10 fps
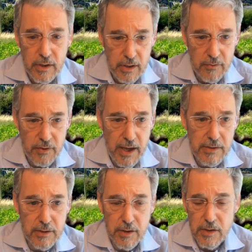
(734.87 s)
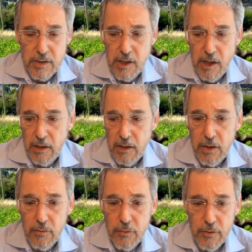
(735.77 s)
If gasoline is selling,
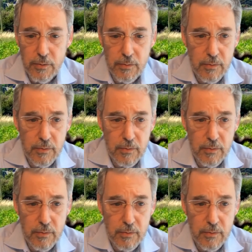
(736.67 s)
for